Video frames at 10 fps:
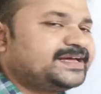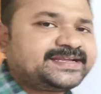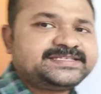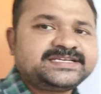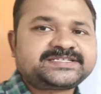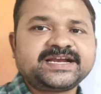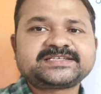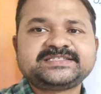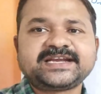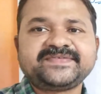
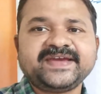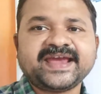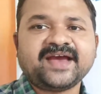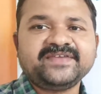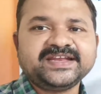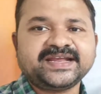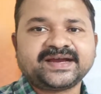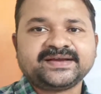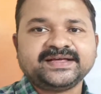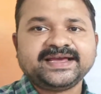registers that we have in
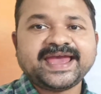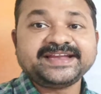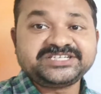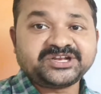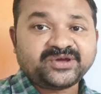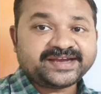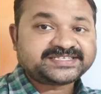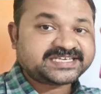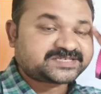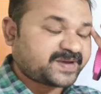
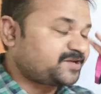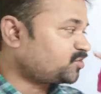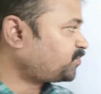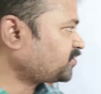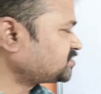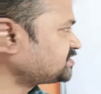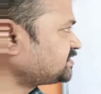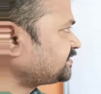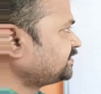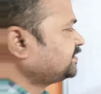8086 microprocessor.